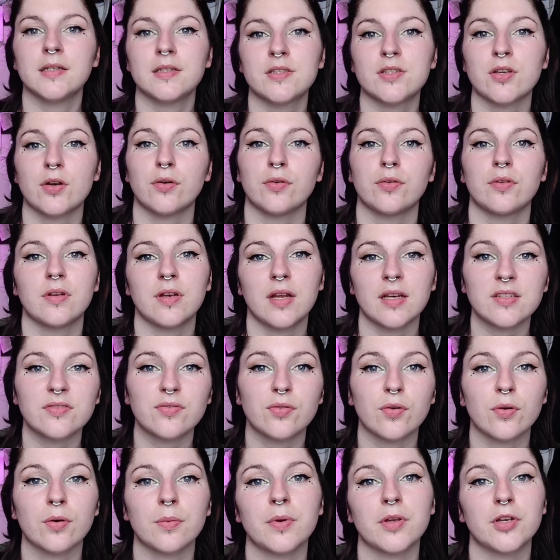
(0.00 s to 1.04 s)
So the next
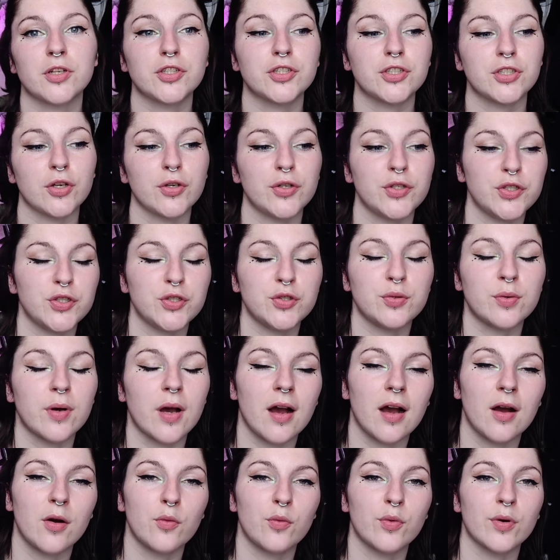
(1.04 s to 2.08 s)
four I'm going to show you
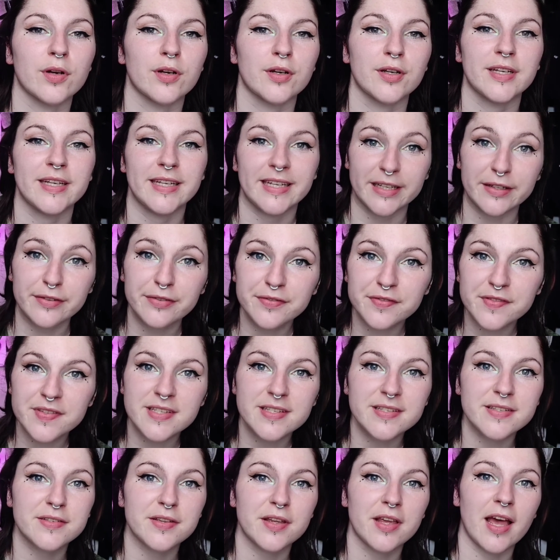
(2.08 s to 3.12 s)
were
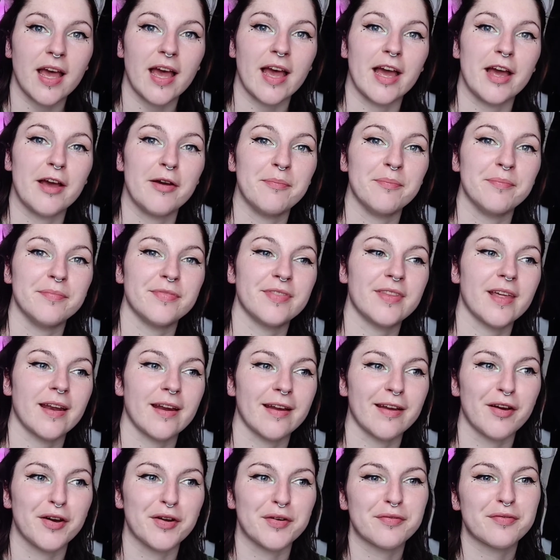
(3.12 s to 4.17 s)
gifts that
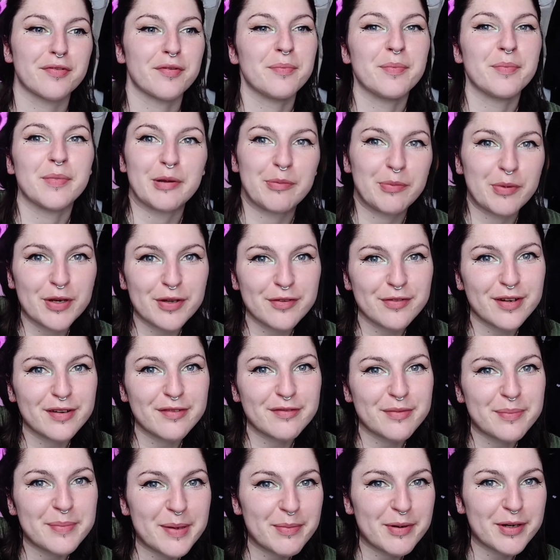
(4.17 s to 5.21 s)
I got from my
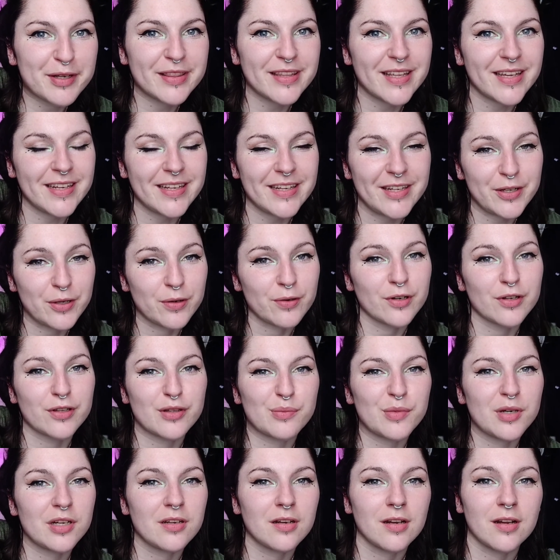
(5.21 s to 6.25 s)
boyfriend for my birthday. He ordered
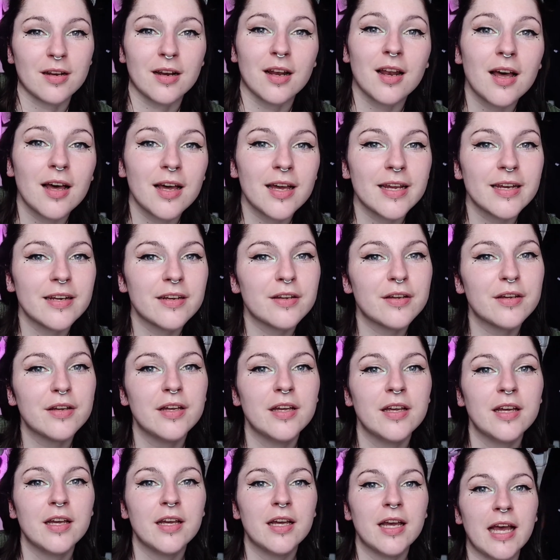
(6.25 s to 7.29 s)
them all online.
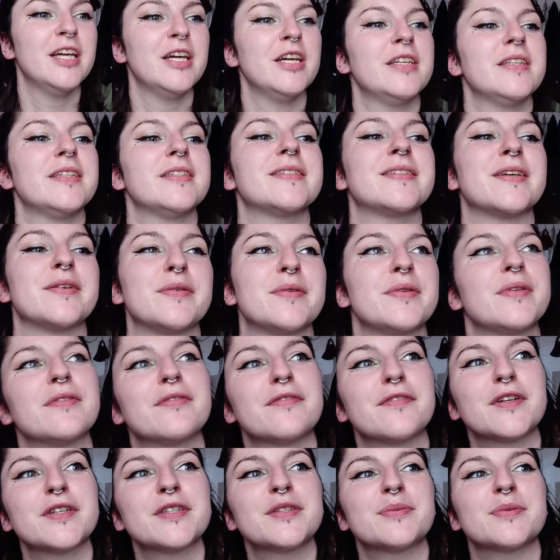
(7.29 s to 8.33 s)
So the
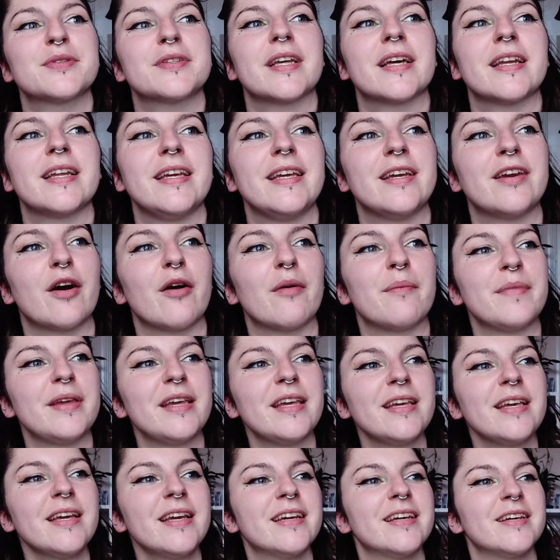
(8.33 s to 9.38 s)
first one that he got
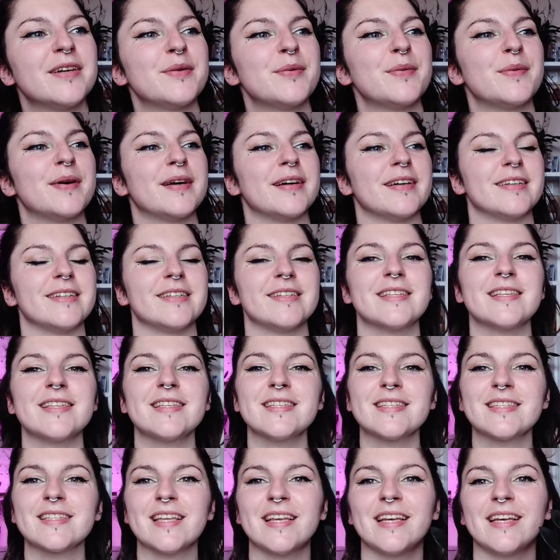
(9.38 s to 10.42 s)
me
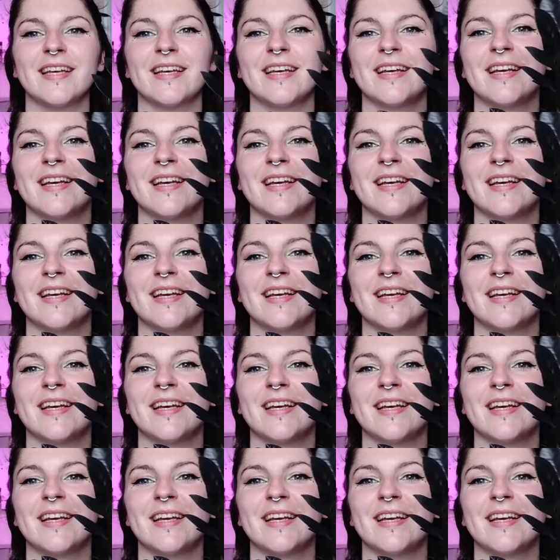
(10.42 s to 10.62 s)
was